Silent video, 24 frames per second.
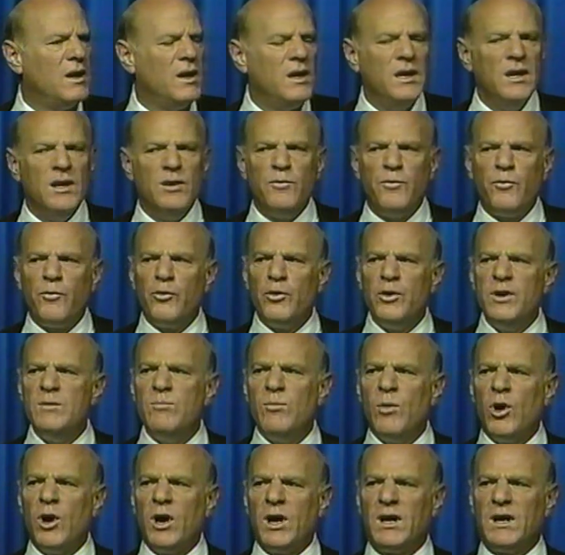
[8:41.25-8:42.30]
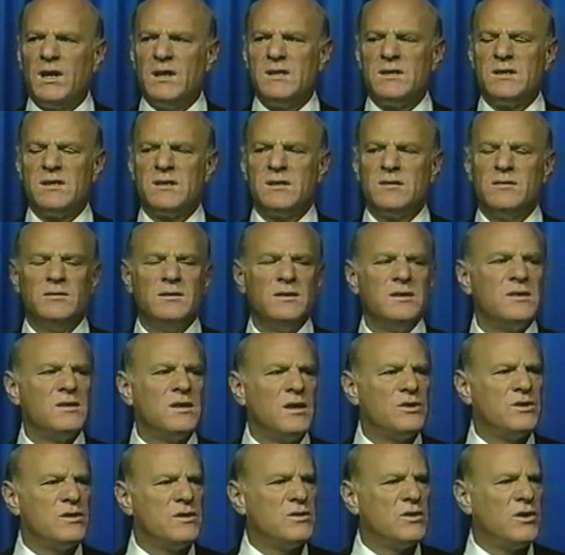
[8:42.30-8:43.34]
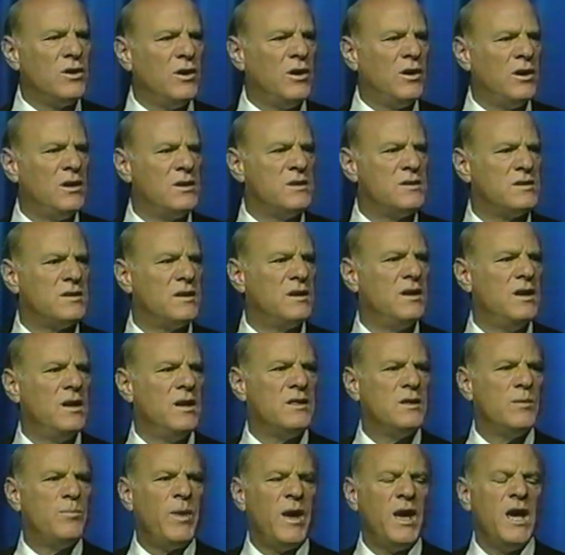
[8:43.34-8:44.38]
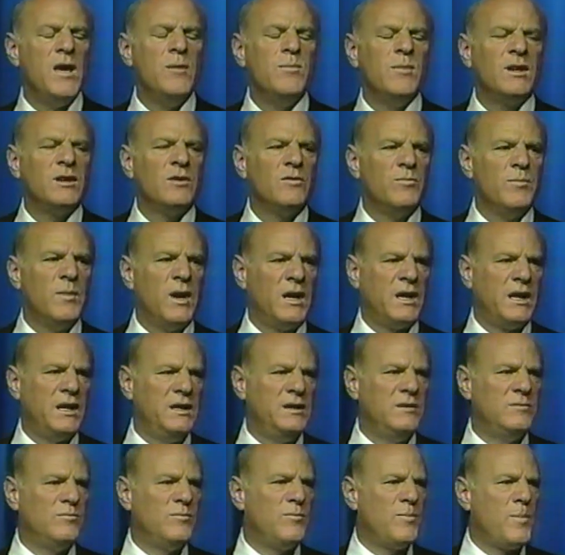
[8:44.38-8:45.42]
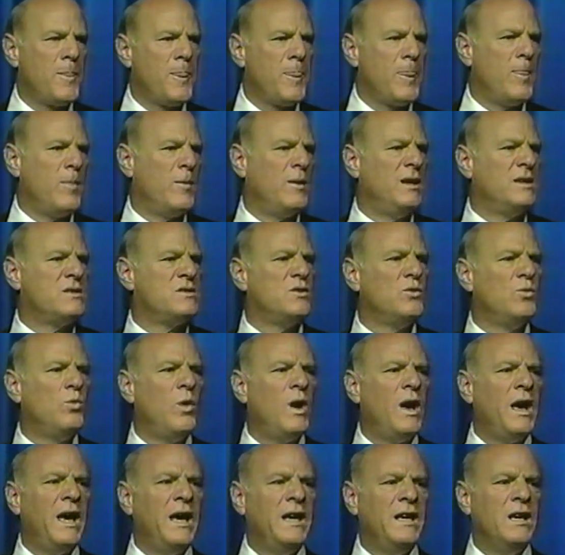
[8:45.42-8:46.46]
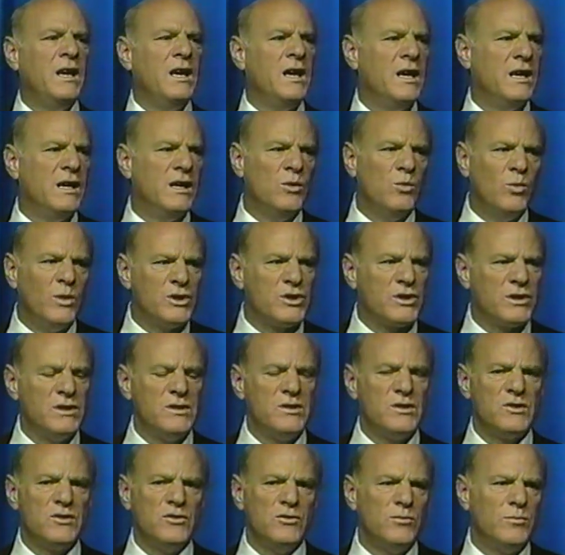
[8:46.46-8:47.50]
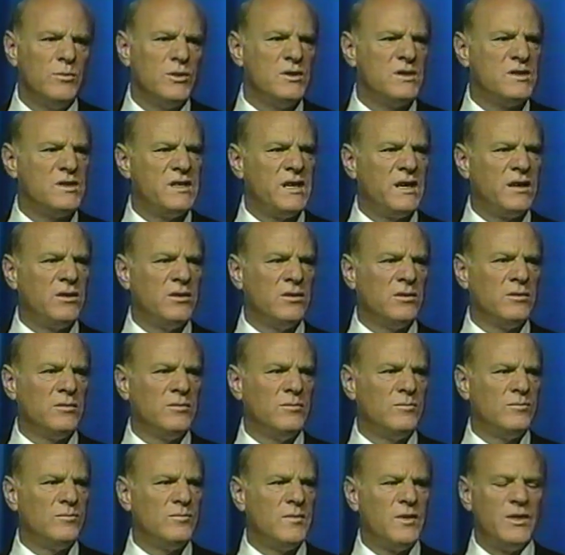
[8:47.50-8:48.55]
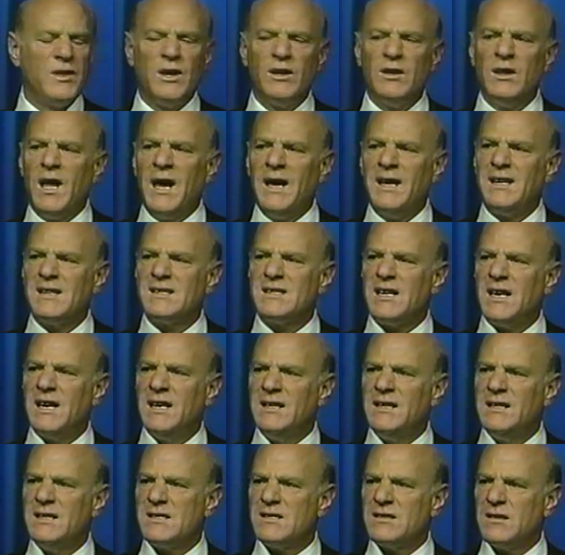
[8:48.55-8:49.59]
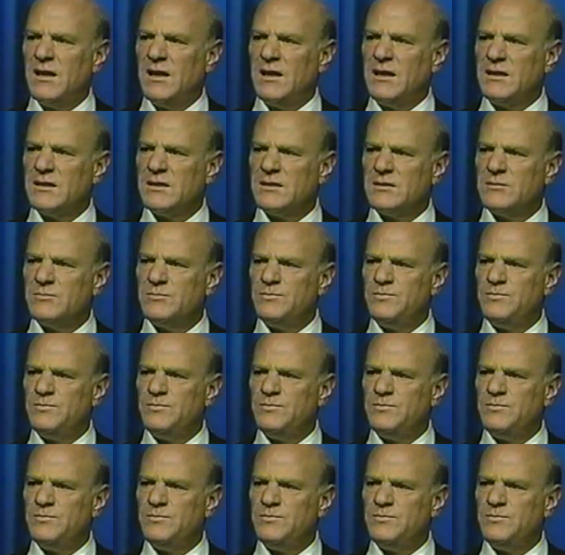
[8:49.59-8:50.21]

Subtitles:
In free markets such as ours, the payment of money is the way in which consumers signal their likes and dislikes.